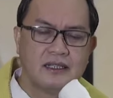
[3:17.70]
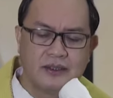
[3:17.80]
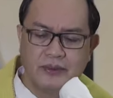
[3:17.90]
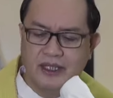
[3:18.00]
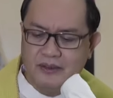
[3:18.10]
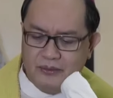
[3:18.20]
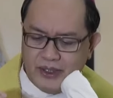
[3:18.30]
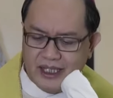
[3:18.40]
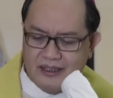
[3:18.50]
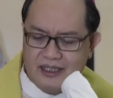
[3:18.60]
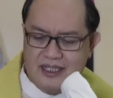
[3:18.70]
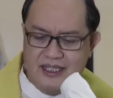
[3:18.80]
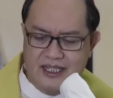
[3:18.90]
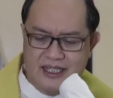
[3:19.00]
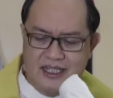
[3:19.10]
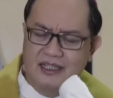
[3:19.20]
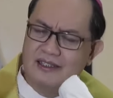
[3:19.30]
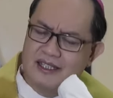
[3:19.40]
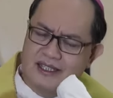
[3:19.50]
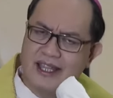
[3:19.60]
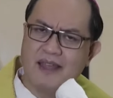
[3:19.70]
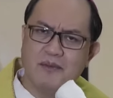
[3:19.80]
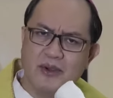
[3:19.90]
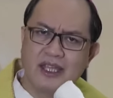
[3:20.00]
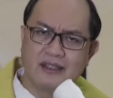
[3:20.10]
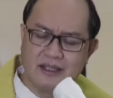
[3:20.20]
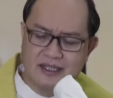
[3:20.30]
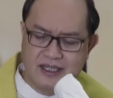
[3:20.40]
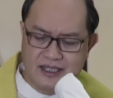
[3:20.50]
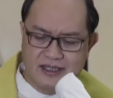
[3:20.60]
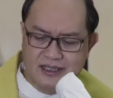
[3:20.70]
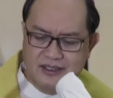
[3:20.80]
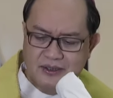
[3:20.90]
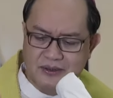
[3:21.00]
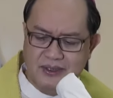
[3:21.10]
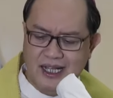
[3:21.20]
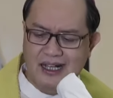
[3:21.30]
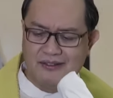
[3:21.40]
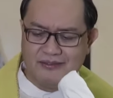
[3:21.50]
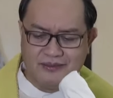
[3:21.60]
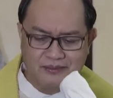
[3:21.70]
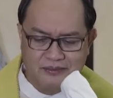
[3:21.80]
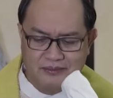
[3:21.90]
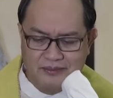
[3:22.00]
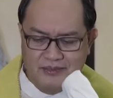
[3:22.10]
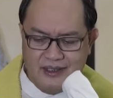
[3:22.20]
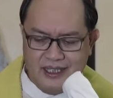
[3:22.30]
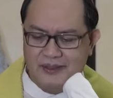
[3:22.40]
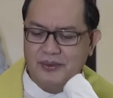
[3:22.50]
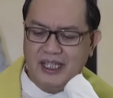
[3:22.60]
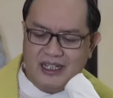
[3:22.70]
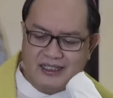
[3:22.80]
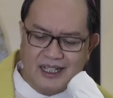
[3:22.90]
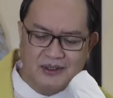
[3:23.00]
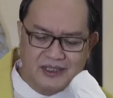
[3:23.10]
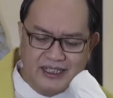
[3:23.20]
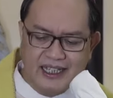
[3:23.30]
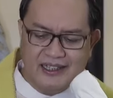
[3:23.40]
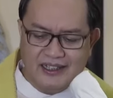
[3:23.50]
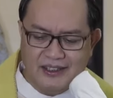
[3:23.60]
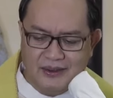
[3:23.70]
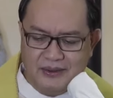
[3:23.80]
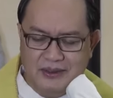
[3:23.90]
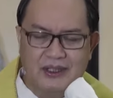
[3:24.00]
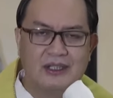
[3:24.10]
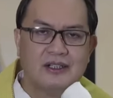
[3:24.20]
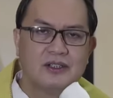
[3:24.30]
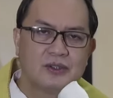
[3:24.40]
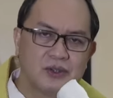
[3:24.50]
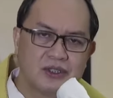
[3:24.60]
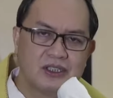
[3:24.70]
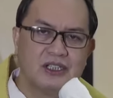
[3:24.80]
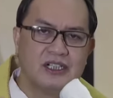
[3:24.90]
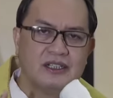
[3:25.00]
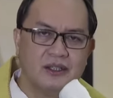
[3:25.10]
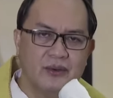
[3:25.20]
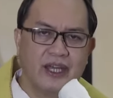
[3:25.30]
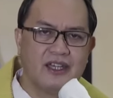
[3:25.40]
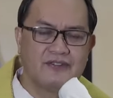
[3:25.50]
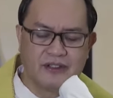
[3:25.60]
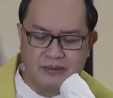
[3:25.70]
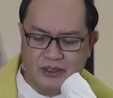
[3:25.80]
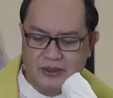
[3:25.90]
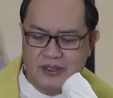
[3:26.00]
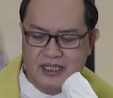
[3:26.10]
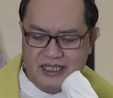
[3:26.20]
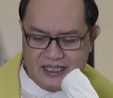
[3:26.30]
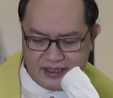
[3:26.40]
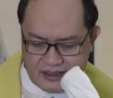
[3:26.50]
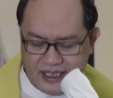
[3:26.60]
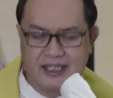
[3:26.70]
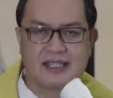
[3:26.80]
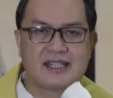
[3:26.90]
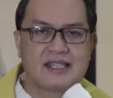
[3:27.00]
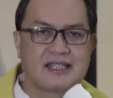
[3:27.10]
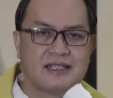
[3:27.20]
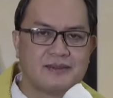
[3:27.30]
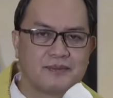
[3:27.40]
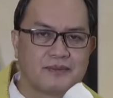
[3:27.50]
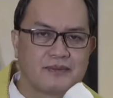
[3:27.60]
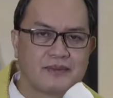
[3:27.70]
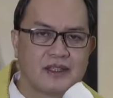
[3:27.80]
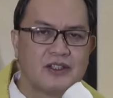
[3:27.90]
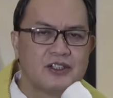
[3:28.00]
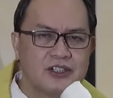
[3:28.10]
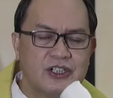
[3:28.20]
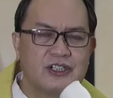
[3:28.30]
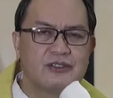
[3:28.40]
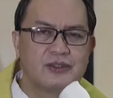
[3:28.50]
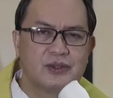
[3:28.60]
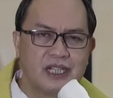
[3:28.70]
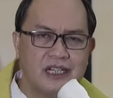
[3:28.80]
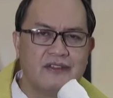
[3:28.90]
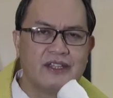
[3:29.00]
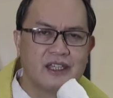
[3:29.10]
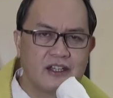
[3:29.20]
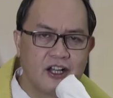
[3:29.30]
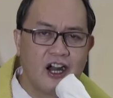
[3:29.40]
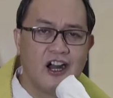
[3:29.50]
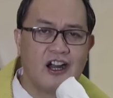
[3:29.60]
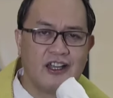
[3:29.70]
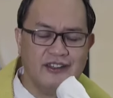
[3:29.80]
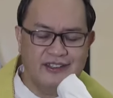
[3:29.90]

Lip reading: with weaknesses, the same weaknesses that you have. And we are now telling you to turn away from useless things. Turn to the living God.